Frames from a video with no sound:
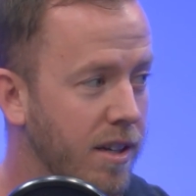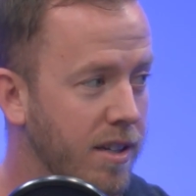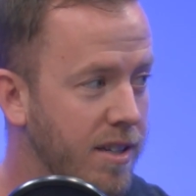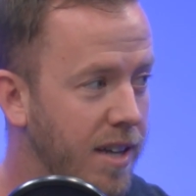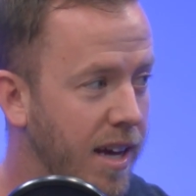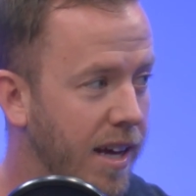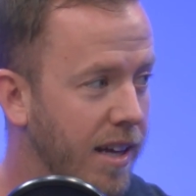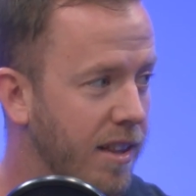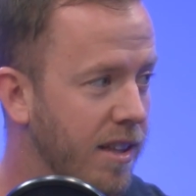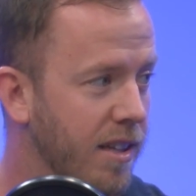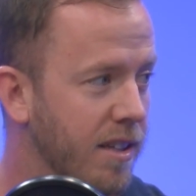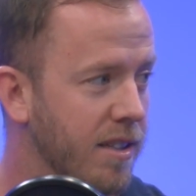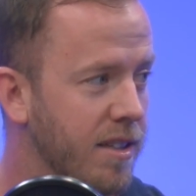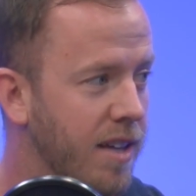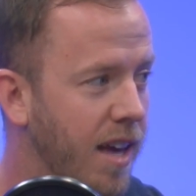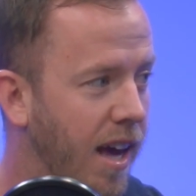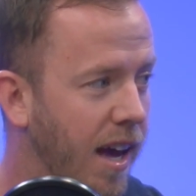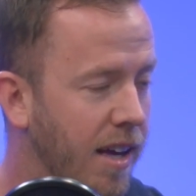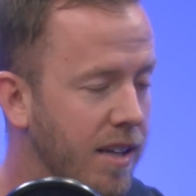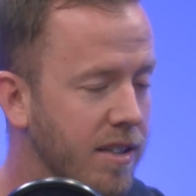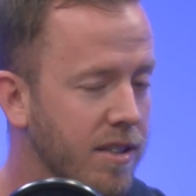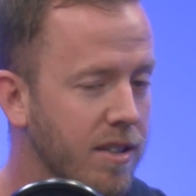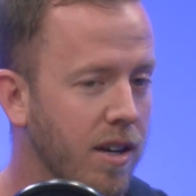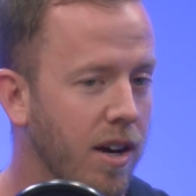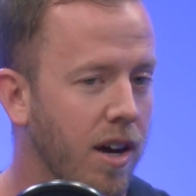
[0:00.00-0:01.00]
to take this
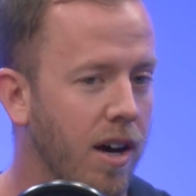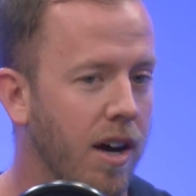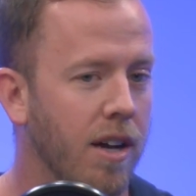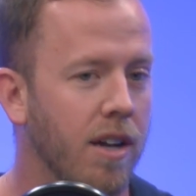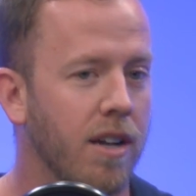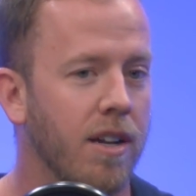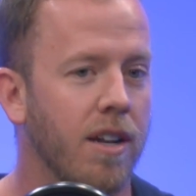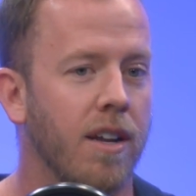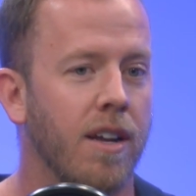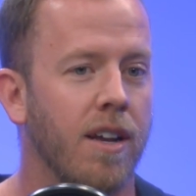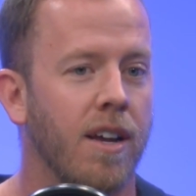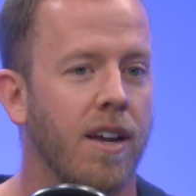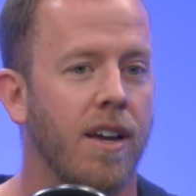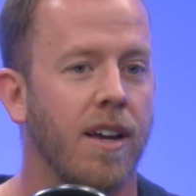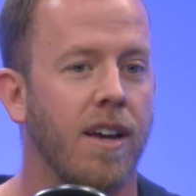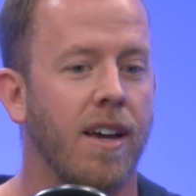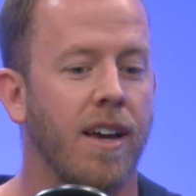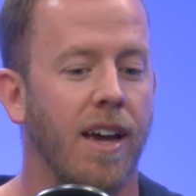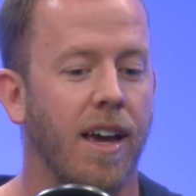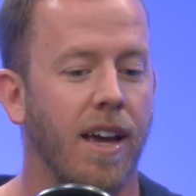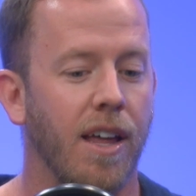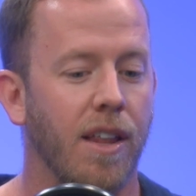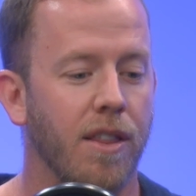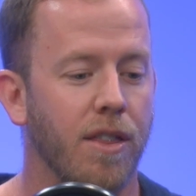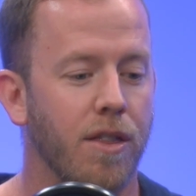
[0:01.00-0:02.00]
case on,
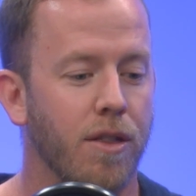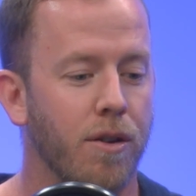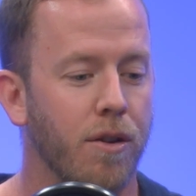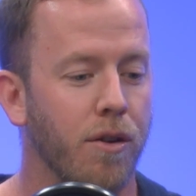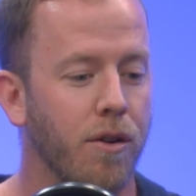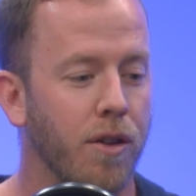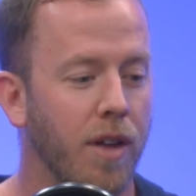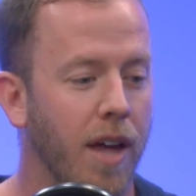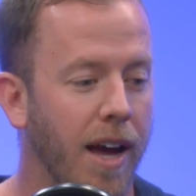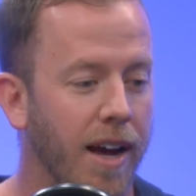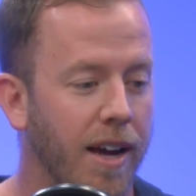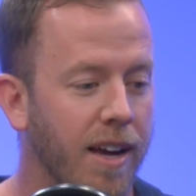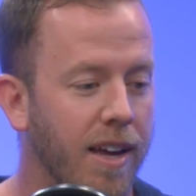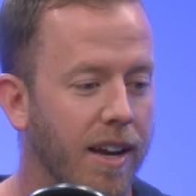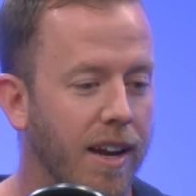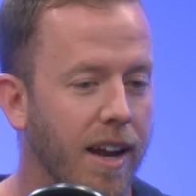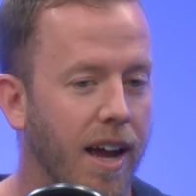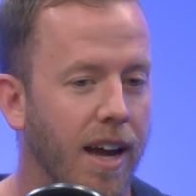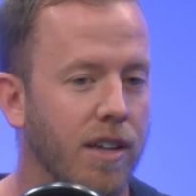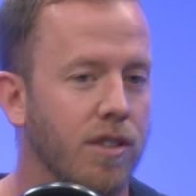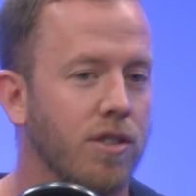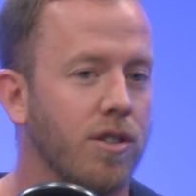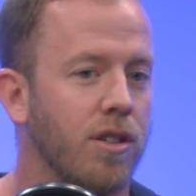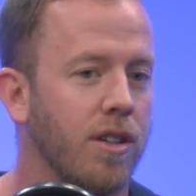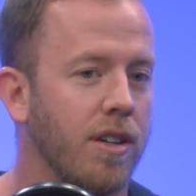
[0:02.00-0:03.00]
and through that
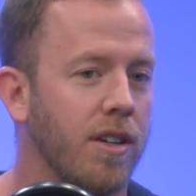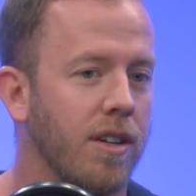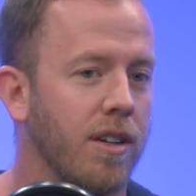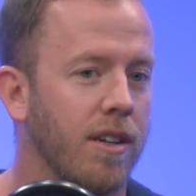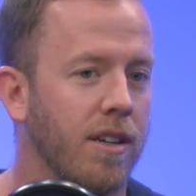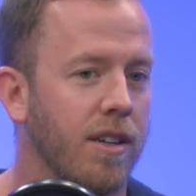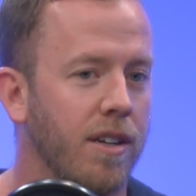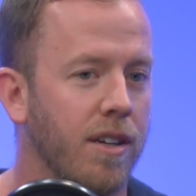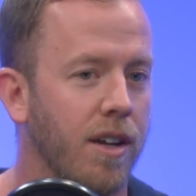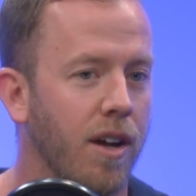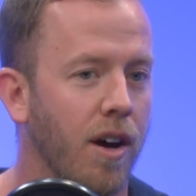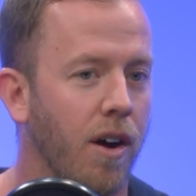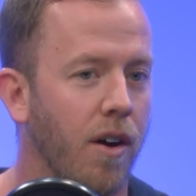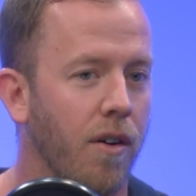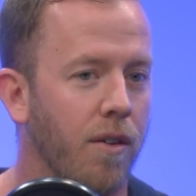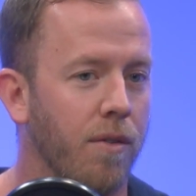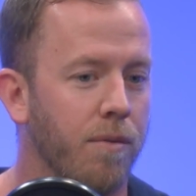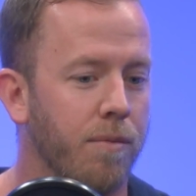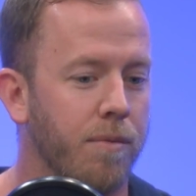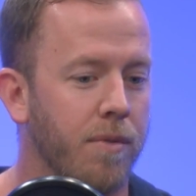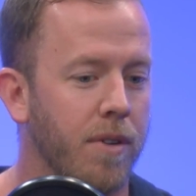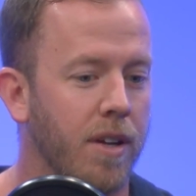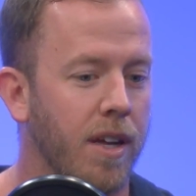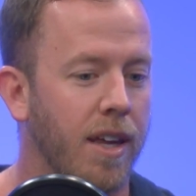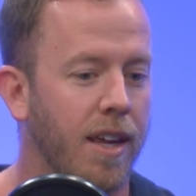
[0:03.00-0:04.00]
connection, you know,
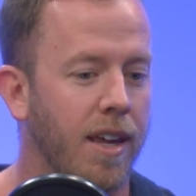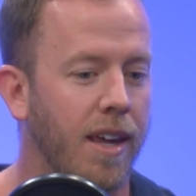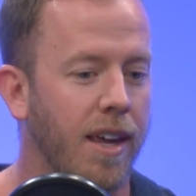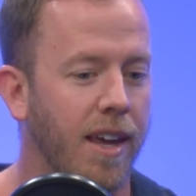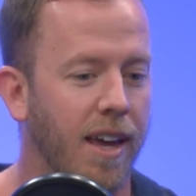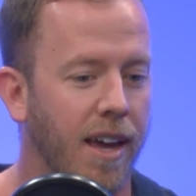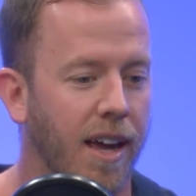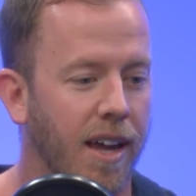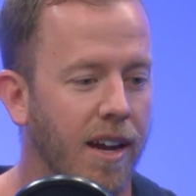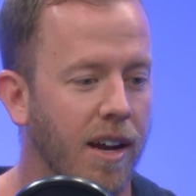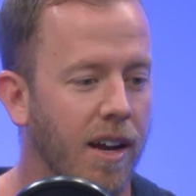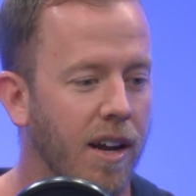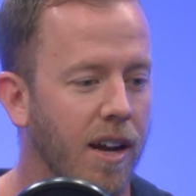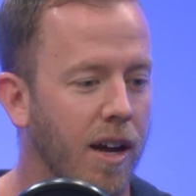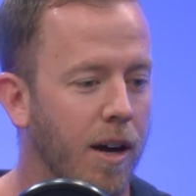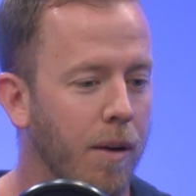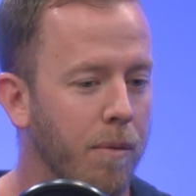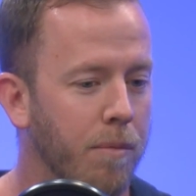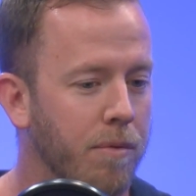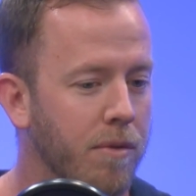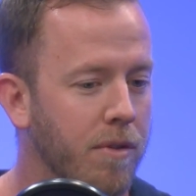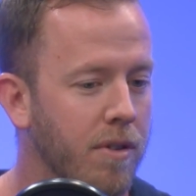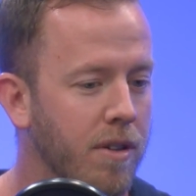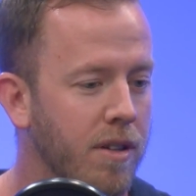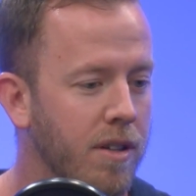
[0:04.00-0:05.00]
he ended
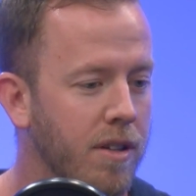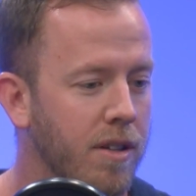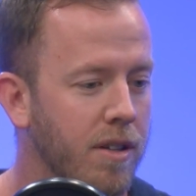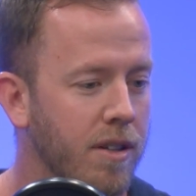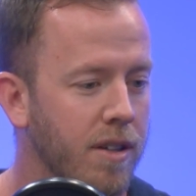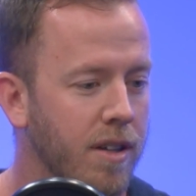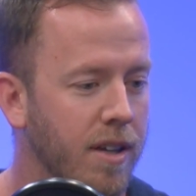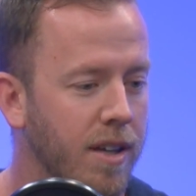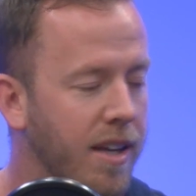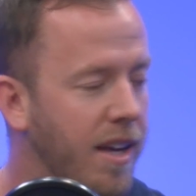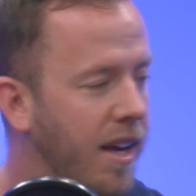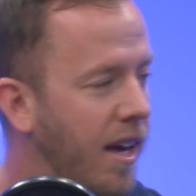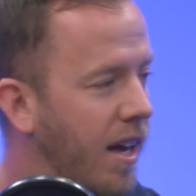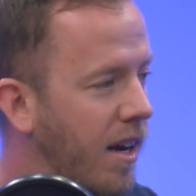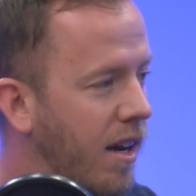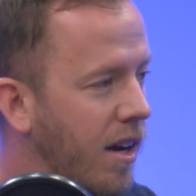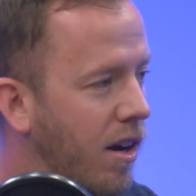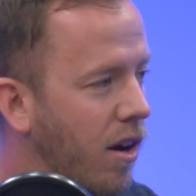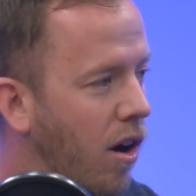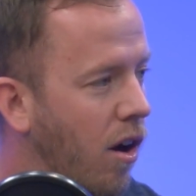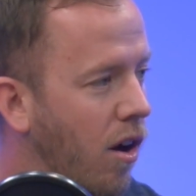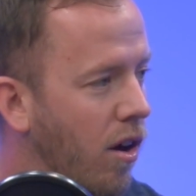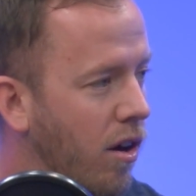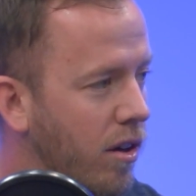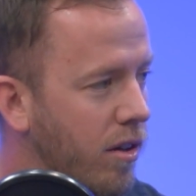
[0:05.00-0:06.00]
up getting it
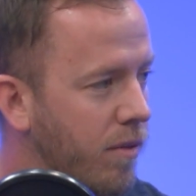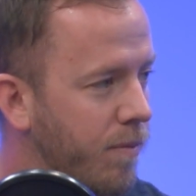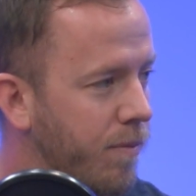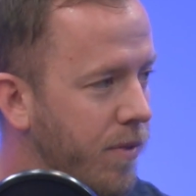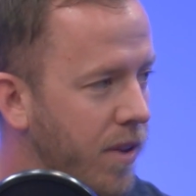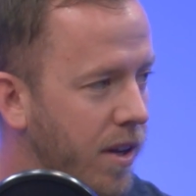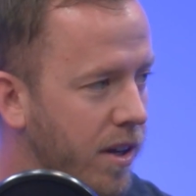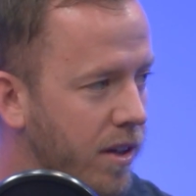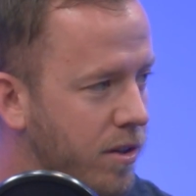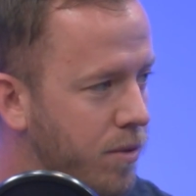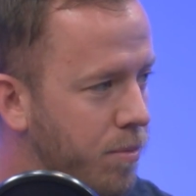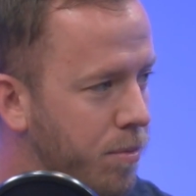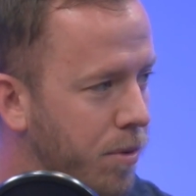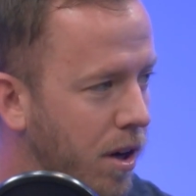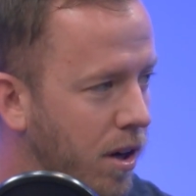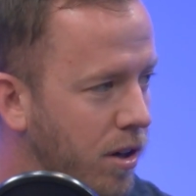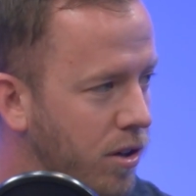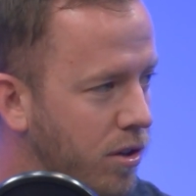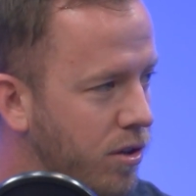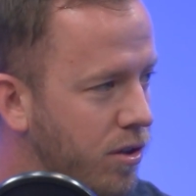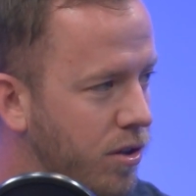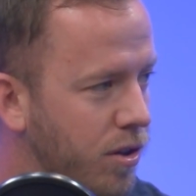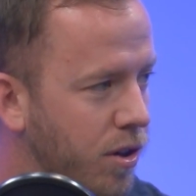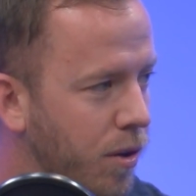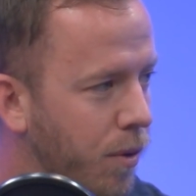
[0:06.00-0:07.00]
all
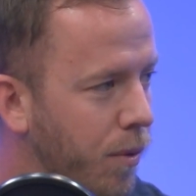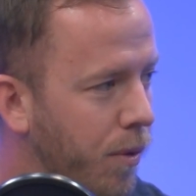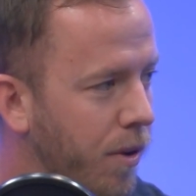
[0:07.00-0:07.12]
expunged or